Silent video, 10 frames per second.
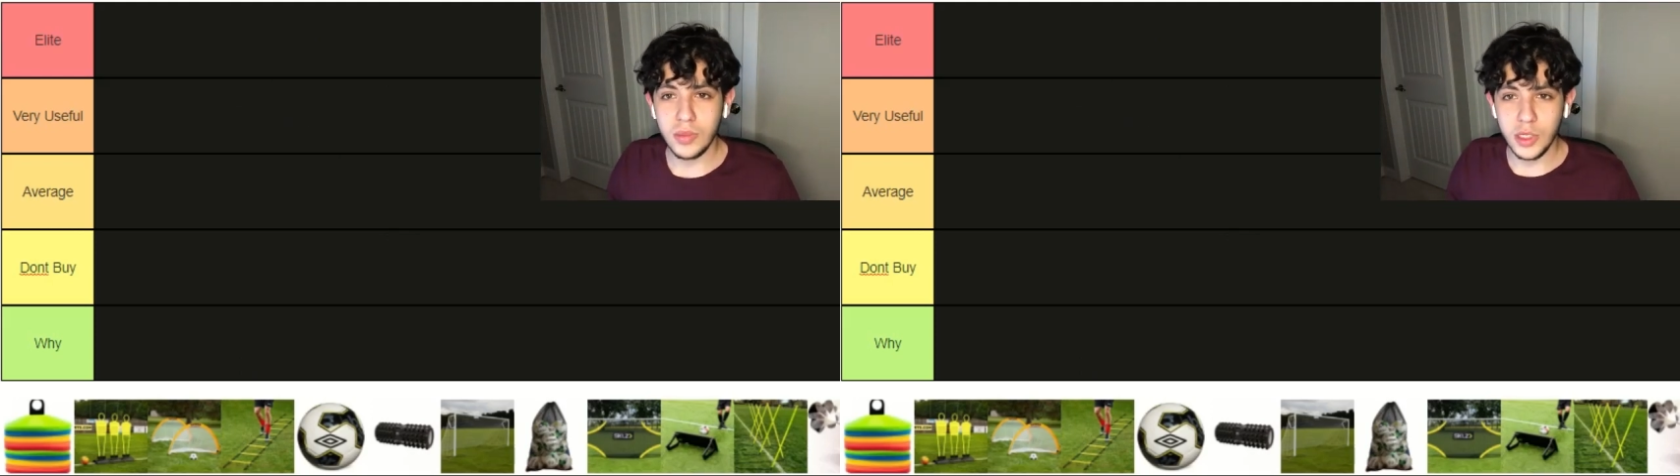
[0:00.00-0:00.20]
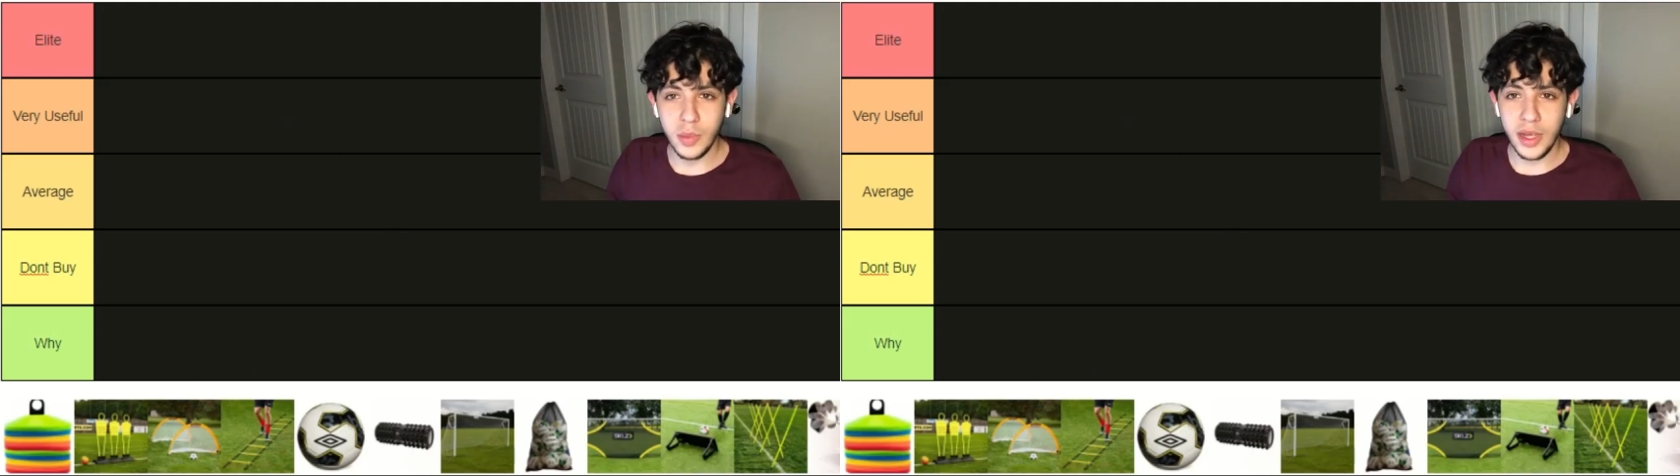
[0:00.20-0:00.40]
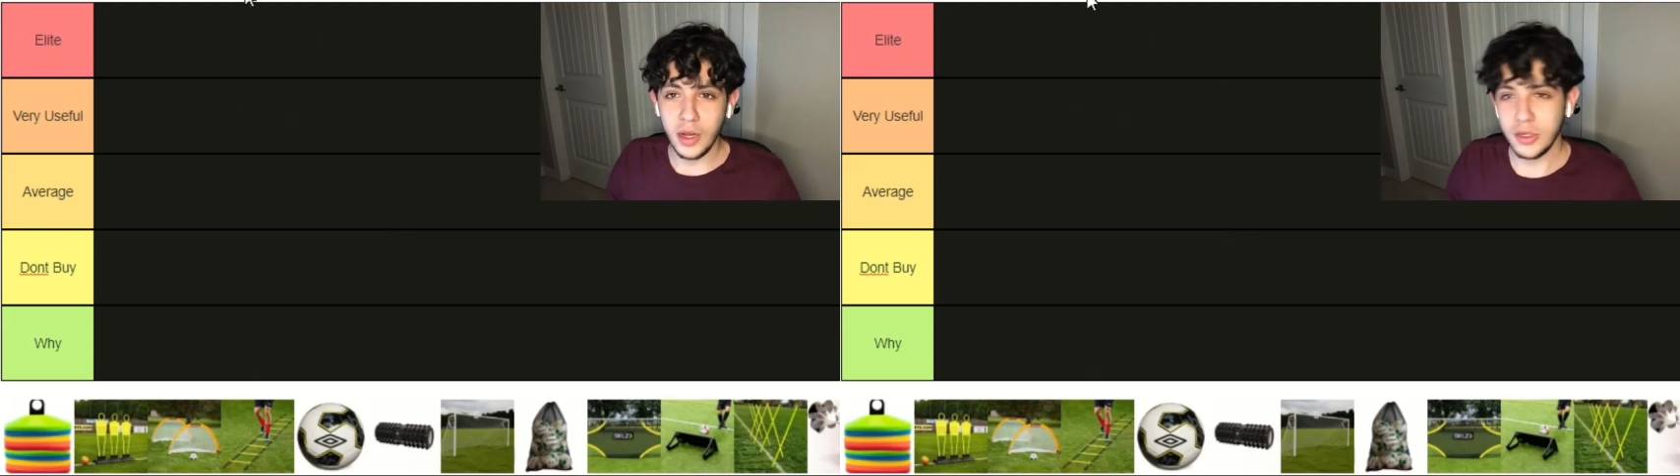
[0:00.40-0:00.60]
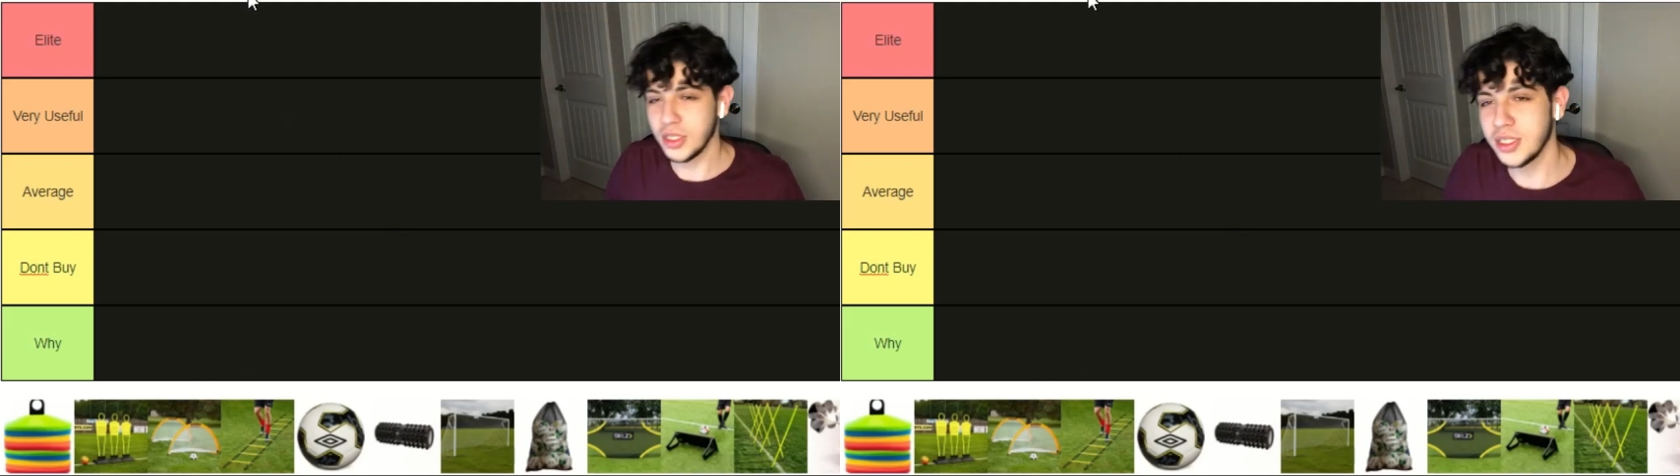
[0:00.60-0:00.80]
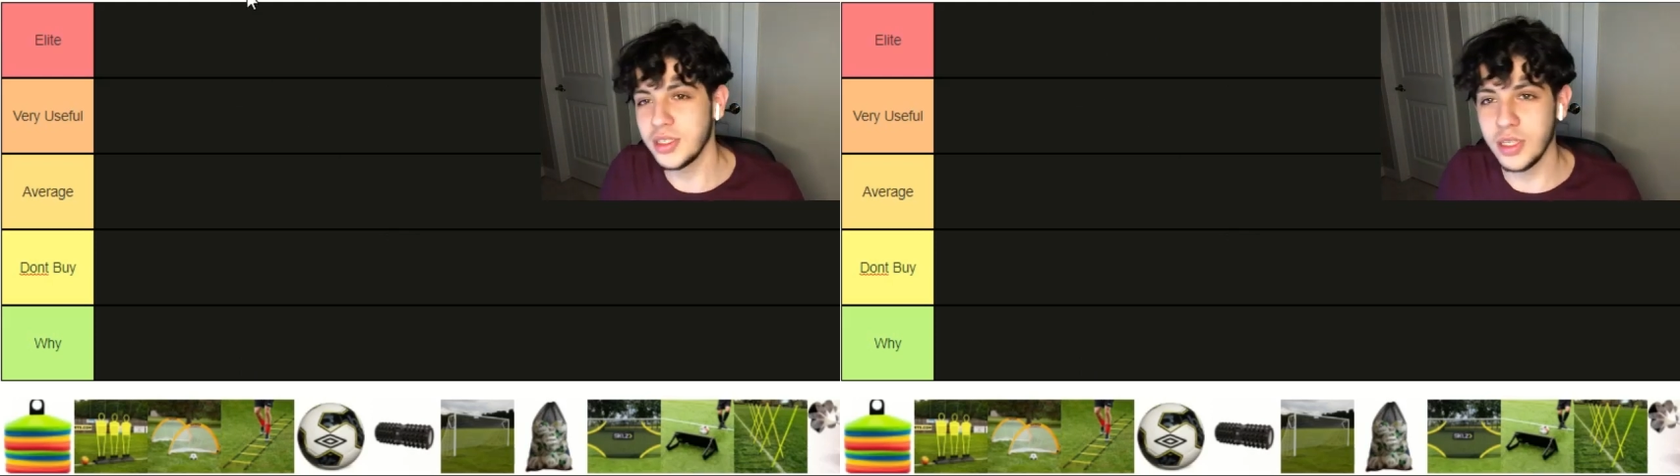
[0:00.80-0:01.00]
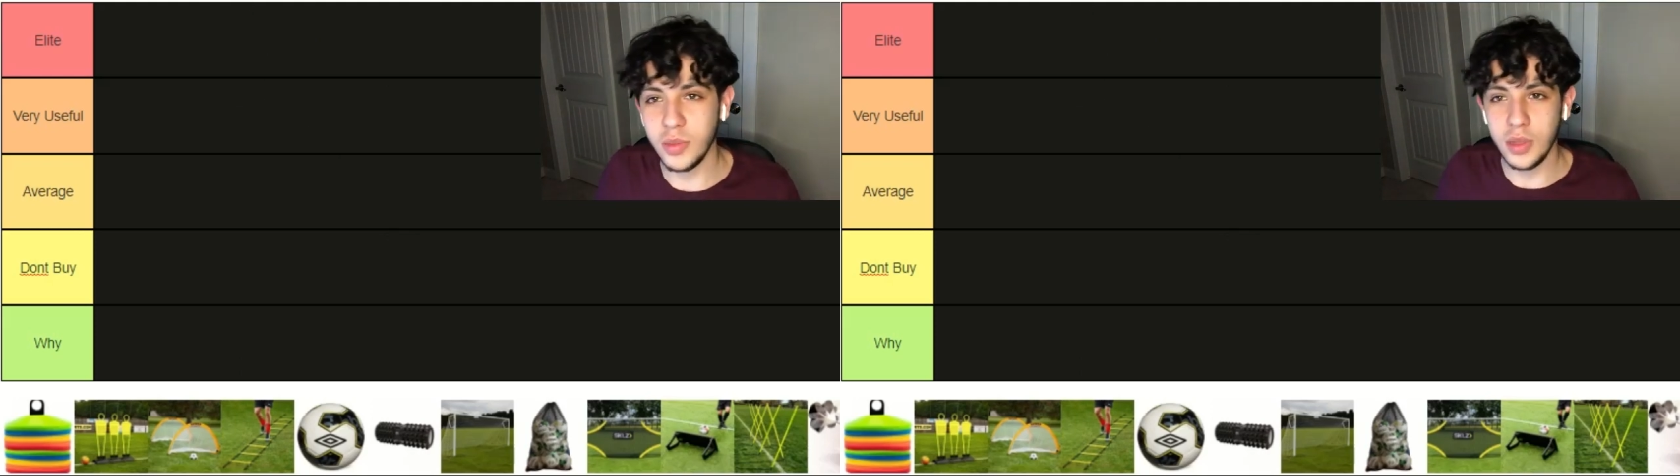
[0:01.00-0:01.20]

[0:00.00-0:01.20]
you might not want to listen to me,